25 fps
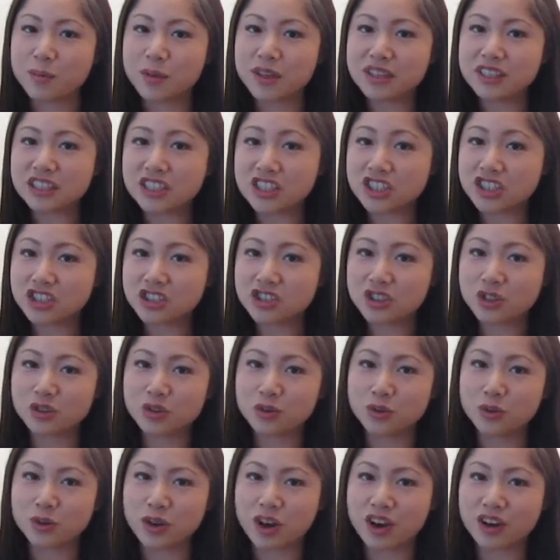In addition
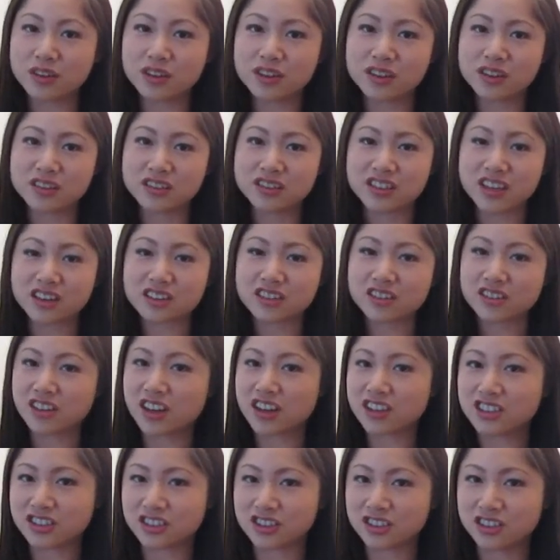to all the
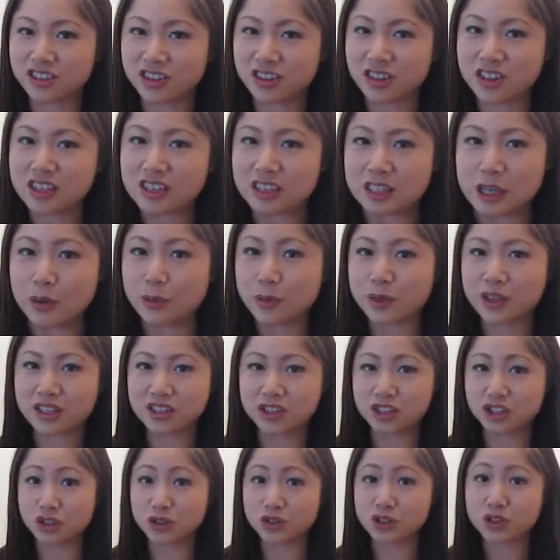technological things that we
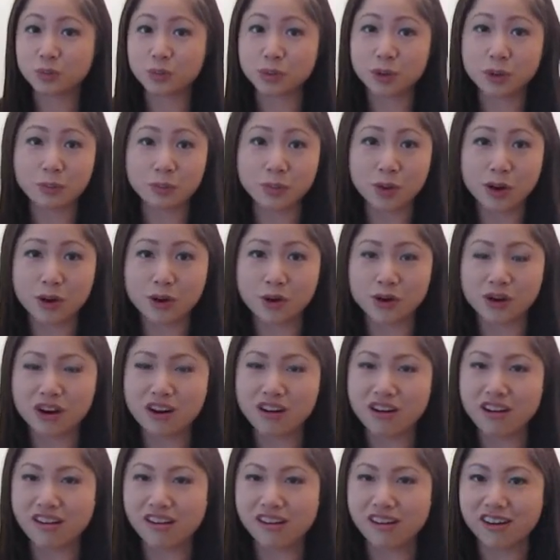can do to
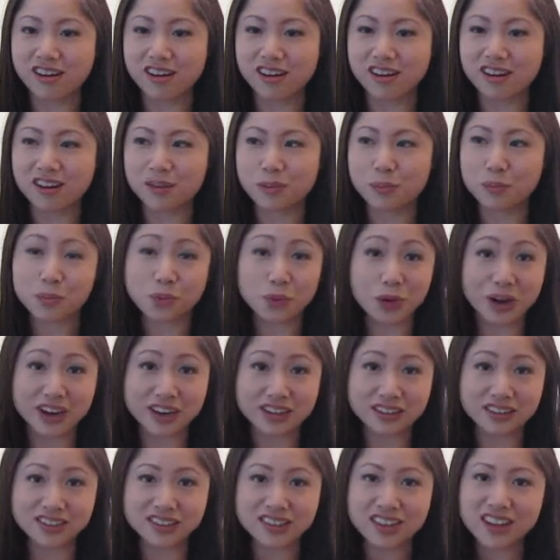promote our
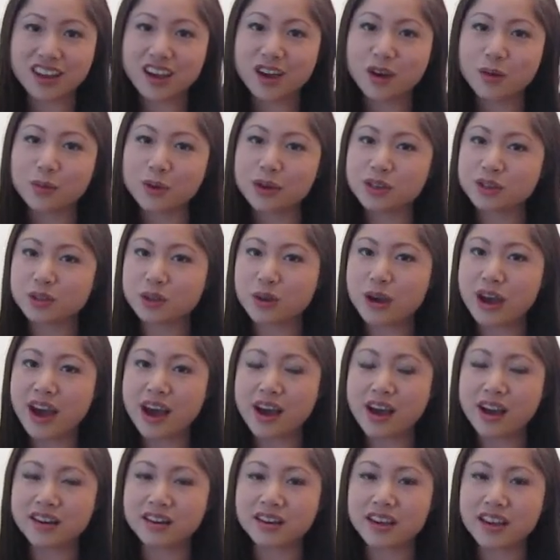brand, we also
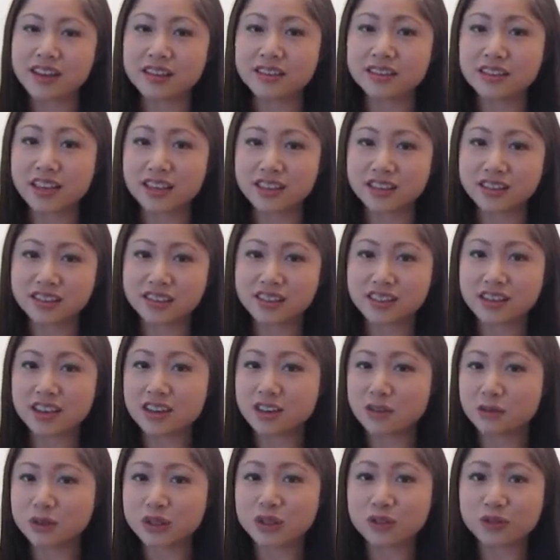had a tasting,
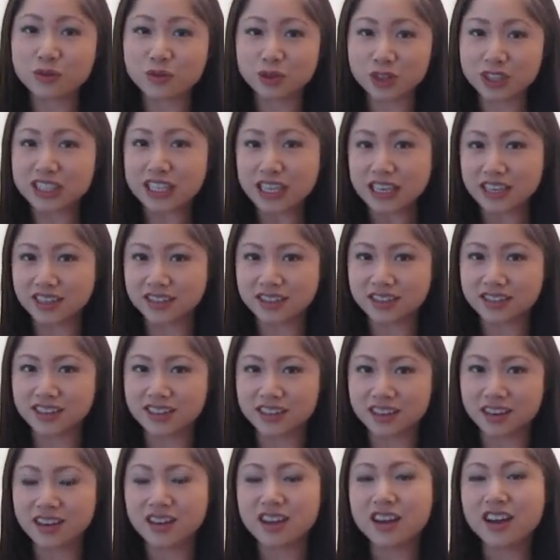and it was a free
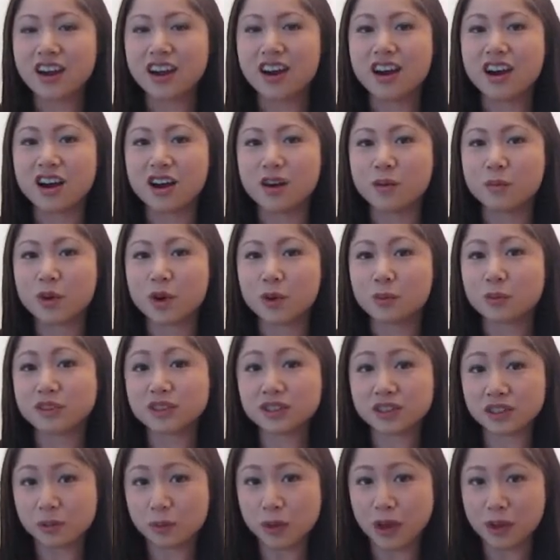tasting
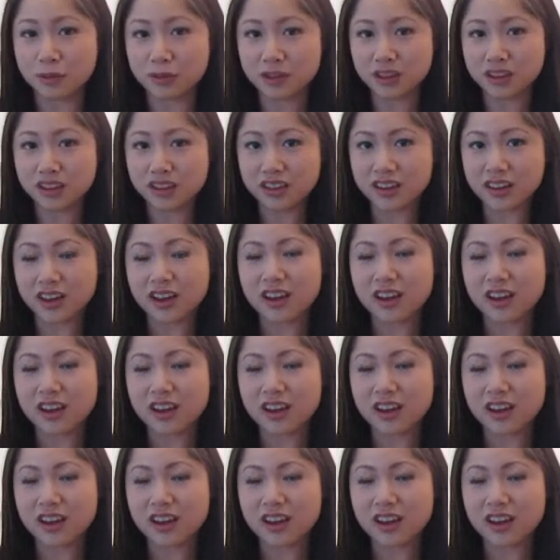open to the public.